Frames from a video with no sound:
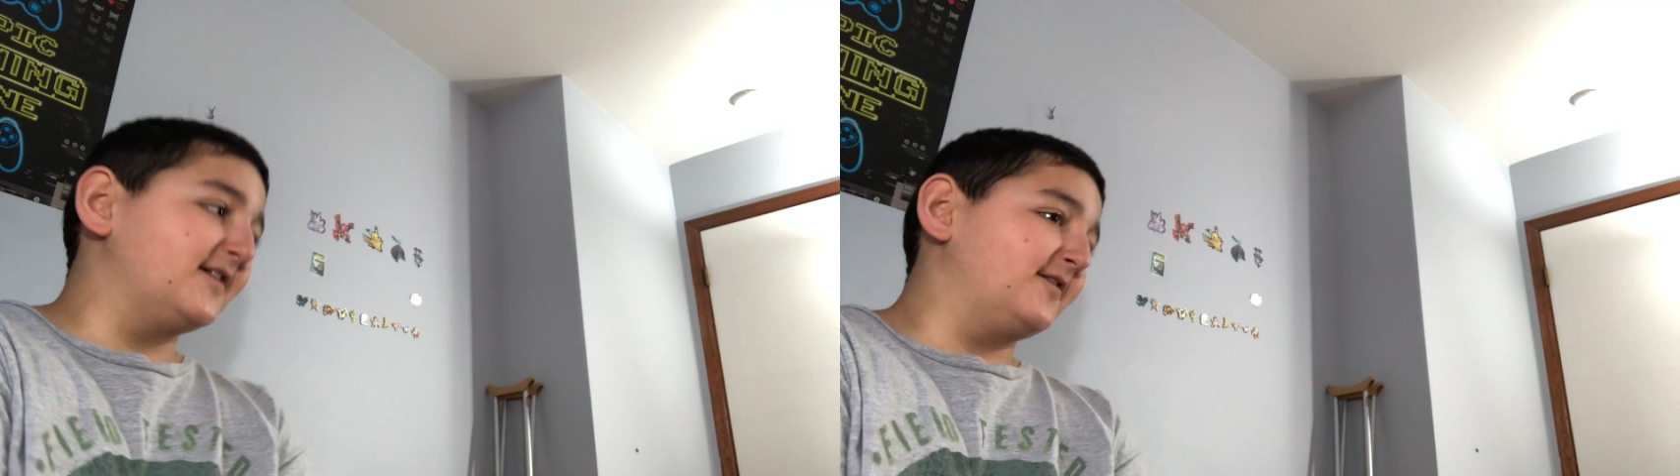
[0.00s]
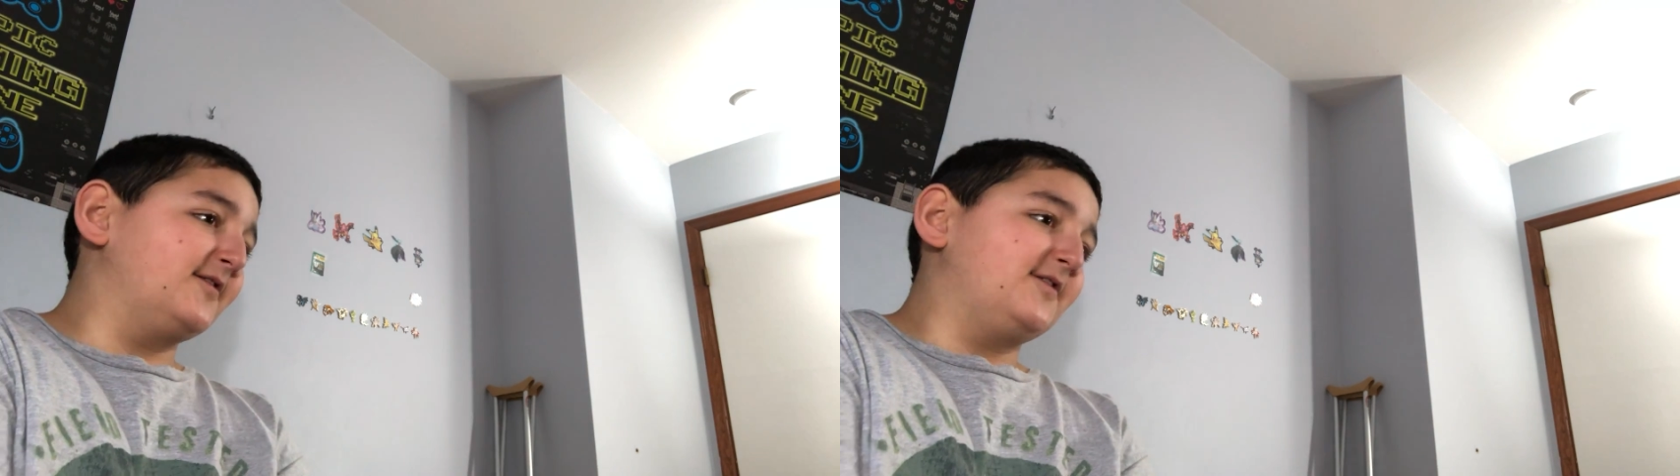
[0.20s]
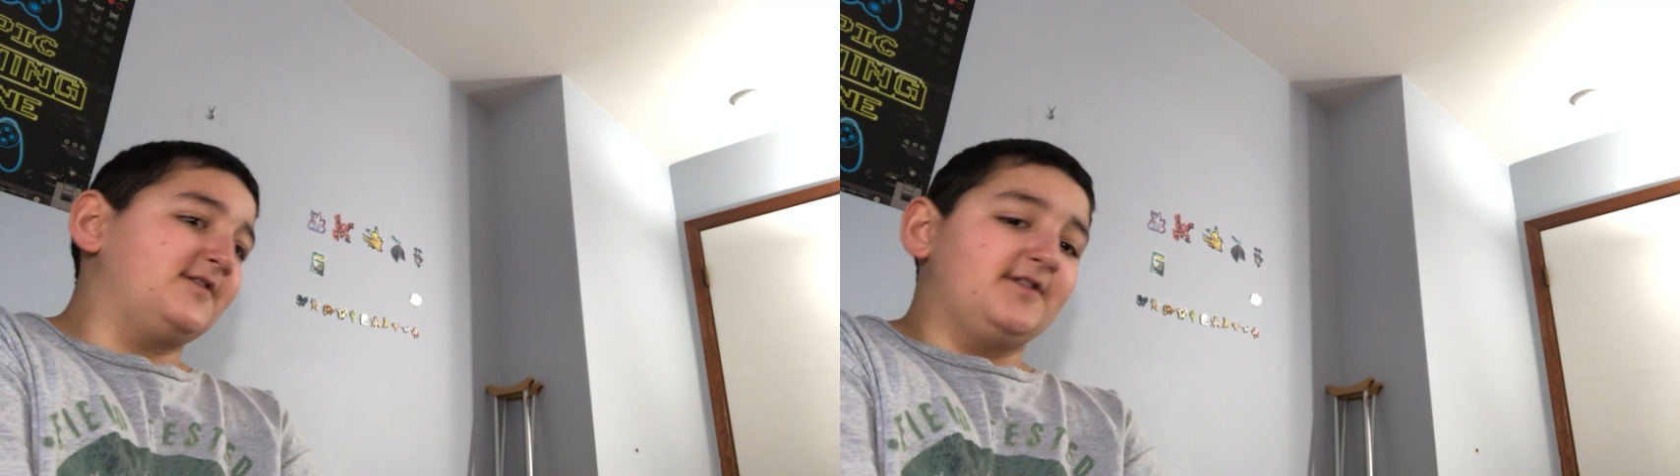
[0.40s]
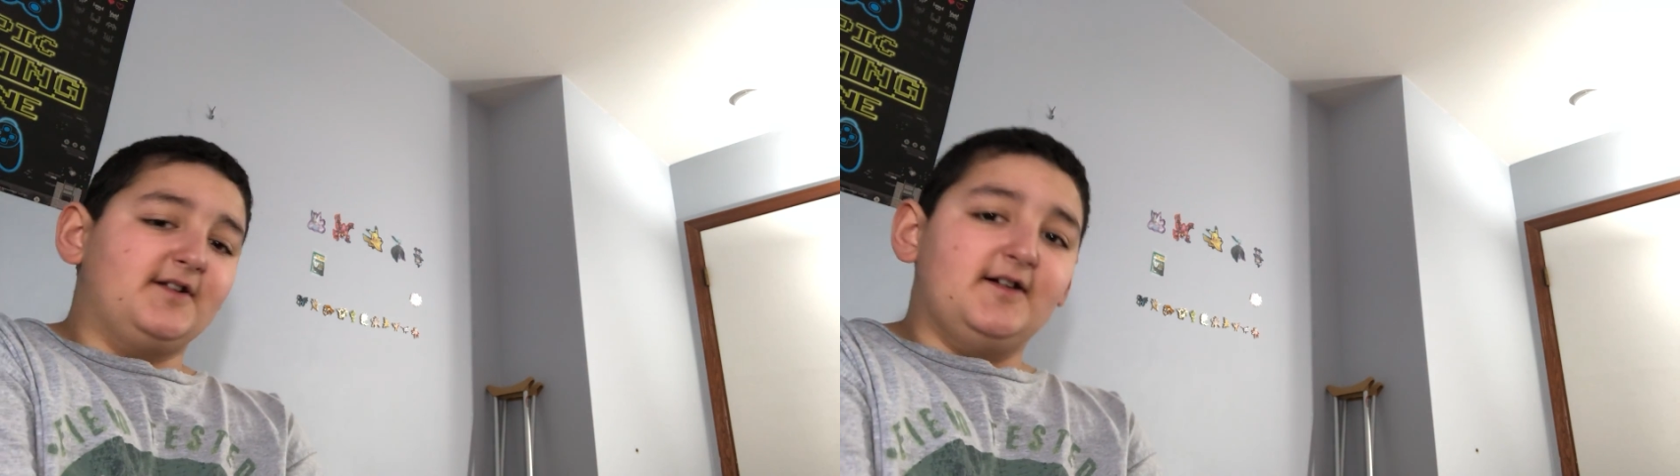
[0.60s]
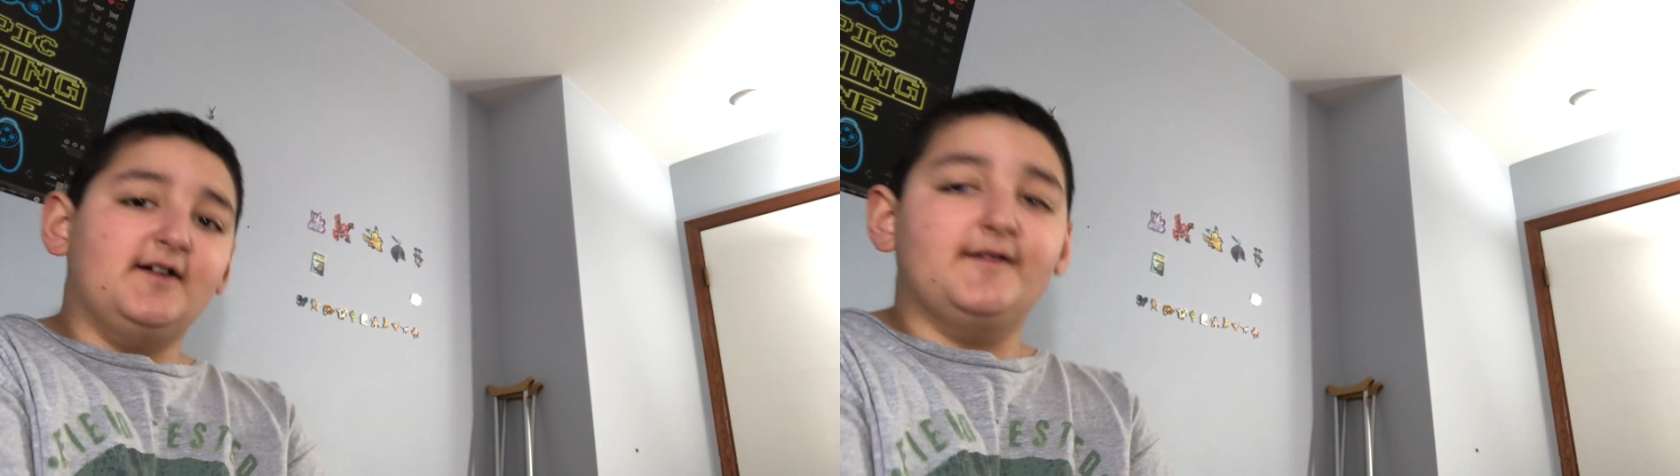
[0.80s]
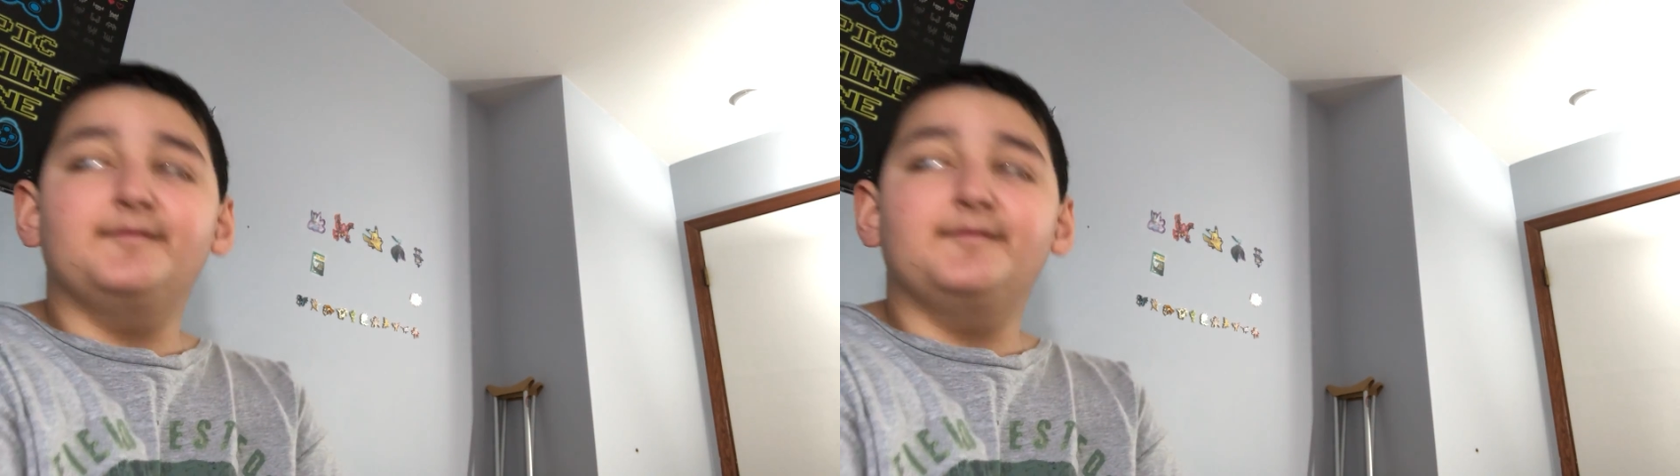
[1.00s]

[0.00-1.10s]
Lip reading: It was the,